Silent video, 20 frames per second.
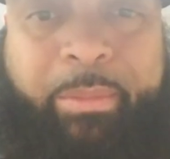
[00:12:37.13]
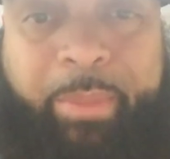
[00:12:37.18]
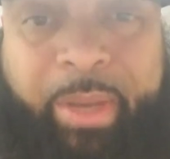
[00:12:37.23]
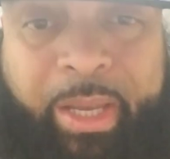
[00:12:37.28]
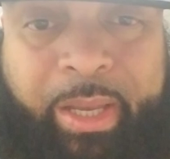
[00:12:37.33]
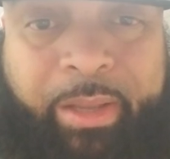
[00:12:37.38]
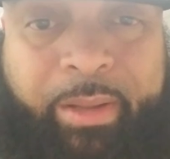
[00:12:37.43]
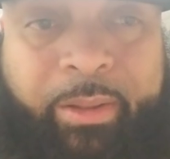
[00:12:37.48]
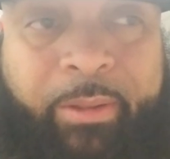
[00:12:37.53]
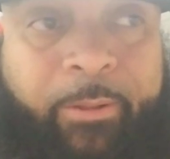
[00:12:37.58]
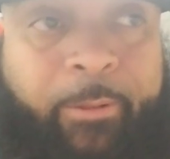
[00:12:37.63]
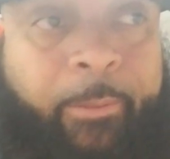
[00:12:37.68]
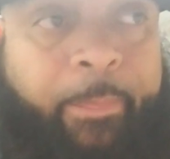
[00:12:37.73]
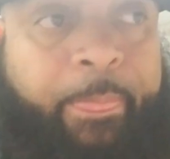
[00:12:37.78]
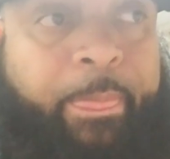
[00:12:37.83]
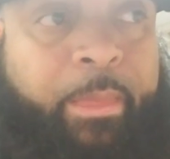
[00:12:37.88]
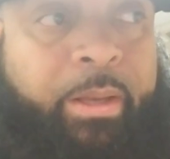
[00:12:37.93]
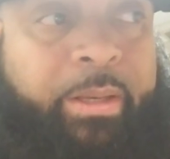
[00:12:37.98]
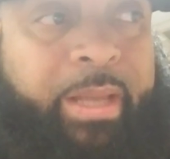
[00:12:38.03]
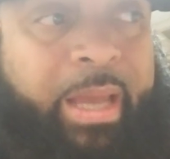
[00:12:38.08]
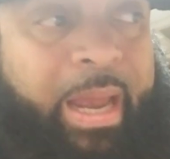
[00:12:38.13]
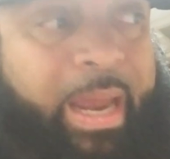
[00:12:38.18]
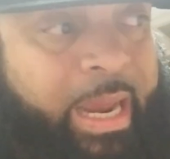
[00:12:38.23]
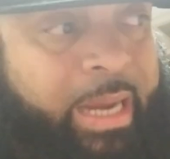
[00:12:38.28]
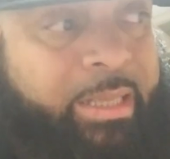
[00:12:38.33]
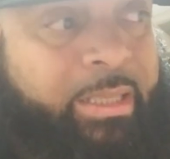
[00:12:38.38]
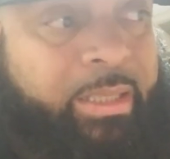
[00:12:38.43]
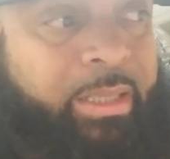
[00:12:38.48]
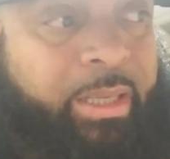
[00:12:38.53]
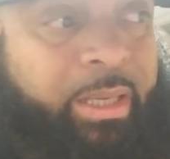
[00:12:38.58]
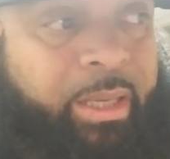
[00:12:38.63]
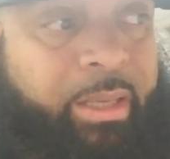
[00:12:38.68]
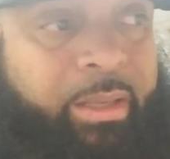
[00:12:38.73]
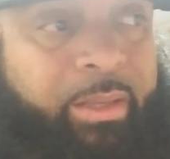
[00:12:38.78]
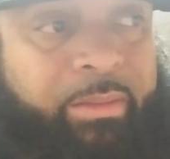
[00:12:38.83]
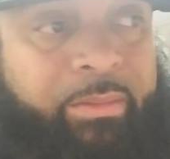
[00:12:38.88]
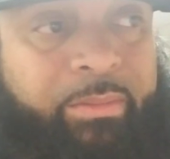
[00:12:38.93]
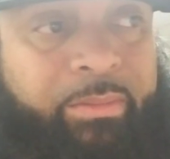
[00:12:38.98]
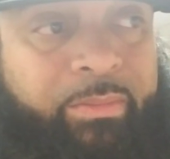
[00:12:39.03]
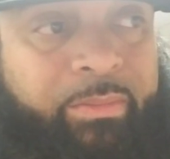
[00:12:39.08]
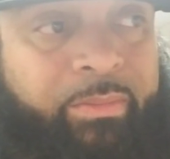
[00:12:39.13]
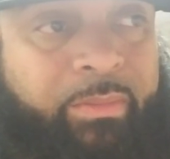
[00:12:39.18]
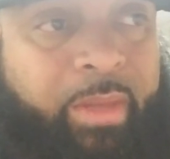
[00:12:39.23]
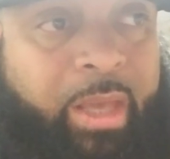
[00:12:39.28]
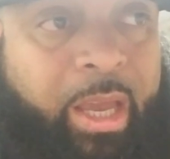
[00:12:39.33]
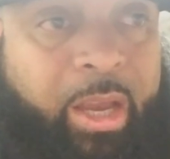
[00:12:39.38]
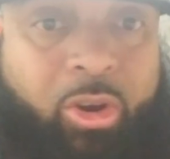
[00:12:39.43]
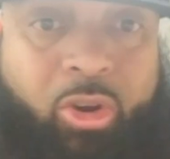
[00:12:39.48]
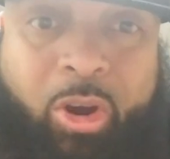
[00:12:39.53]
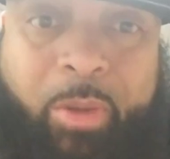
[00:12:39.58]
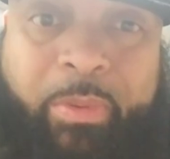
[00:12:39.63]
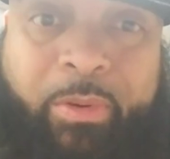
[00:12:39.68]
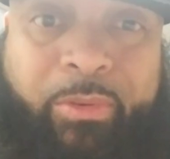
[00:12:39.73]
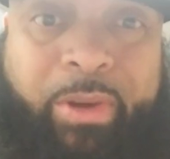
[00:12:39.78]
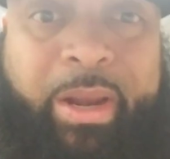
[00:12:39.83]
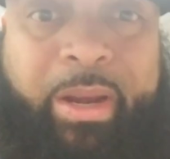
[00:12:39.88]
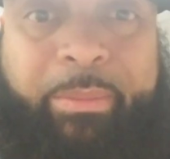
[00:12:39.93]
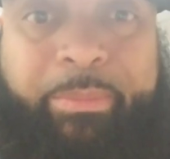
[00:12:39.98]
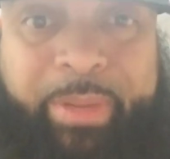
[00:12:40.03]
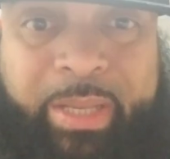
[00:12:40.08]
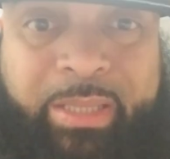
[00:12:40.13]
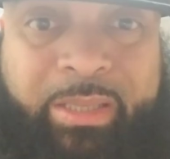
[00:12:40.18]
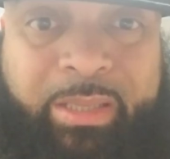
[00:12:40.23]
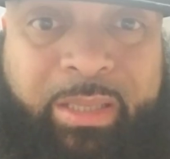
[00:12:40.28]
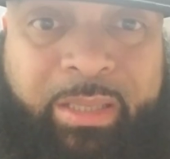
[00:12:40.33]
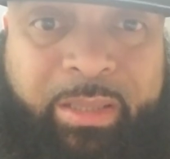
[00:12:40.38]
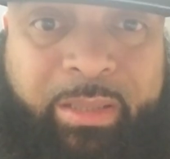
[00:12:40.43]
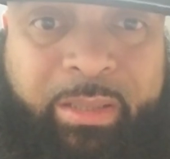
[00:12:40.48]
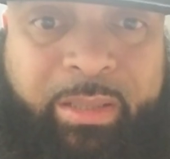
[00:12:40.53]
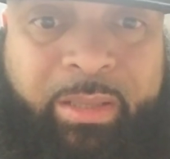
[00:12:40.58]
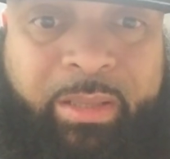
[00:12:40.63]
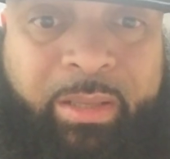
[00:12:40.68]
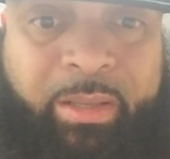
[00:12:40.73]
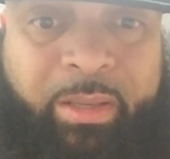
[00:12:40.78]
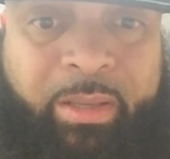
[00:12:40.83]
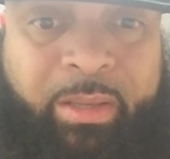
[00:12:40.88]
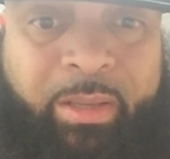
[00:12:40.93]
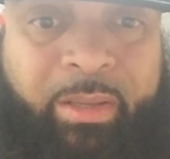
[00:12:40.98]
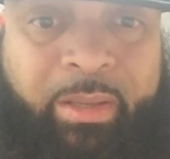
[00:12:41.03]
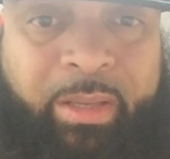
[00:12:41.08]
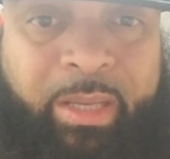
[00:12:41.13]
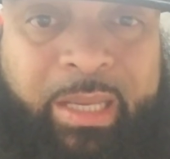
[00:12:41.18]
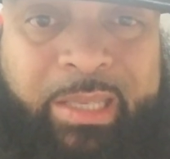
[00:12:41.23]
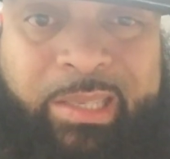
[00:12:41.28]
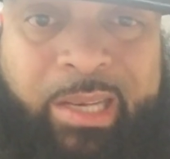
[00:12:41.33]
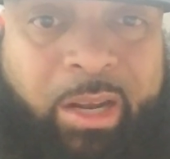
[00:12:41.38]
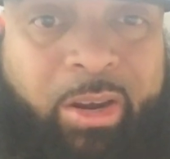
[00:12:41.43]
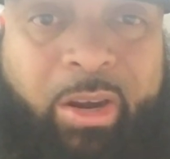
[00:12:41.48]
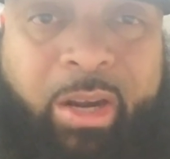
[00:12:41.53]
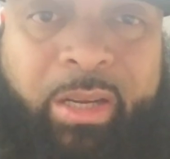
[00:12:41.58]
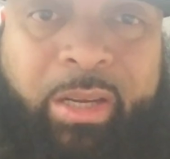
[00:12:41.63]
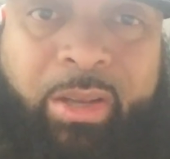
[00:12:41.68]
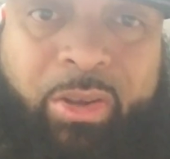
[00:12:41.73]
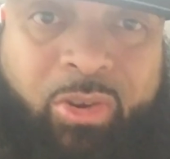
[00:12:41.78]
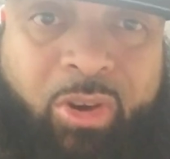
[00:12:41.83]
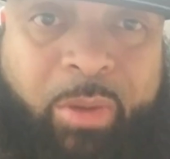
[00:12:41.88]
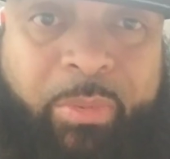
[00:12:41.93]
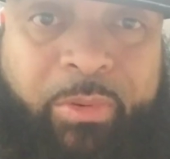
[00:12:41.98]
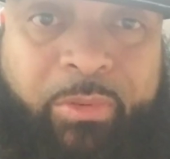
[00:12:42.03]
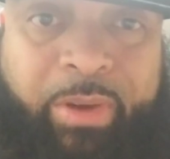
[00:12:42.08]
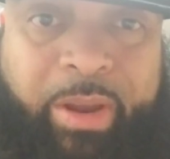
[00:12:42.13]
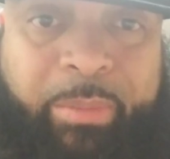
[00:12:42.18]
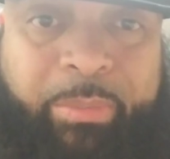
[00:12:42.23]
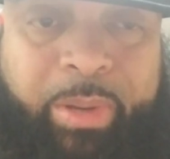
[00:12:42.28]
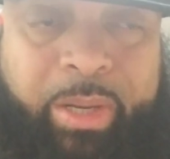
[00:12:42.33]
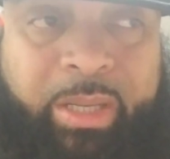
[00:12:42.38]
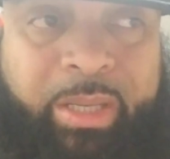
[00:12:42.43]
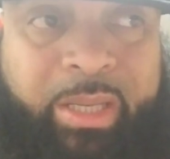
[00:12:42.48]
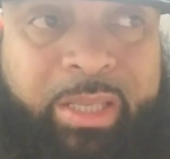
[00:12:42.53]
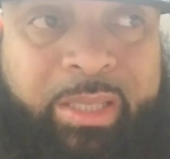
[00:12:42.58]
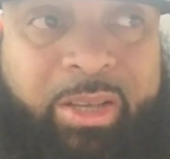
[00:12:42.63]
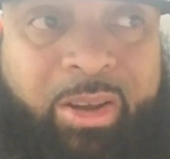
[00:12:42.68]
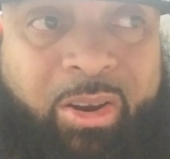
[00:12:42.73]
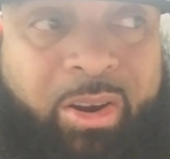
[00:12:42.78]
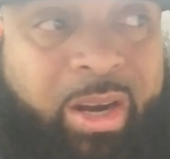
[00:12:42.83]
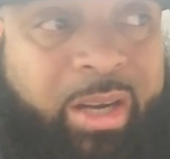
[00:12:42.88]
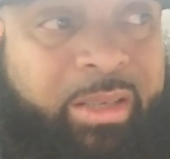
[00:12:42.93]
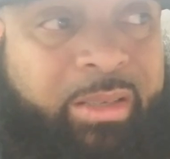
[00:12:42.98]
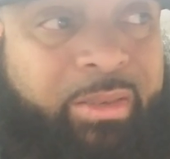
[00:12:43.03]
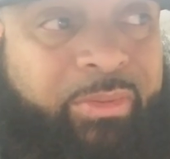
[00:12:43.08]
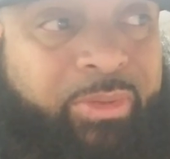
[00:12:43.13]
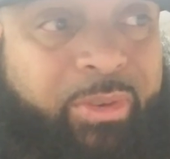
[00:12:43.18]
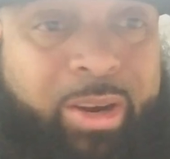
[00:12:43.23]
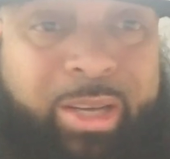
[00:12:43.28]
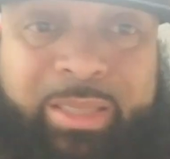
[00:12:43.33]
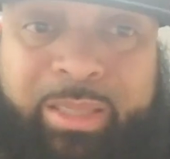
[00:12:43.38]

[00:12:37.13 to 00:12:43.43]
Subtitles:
man, to actually incorporate a business. It's not hard to incorporate, but it's hard as far as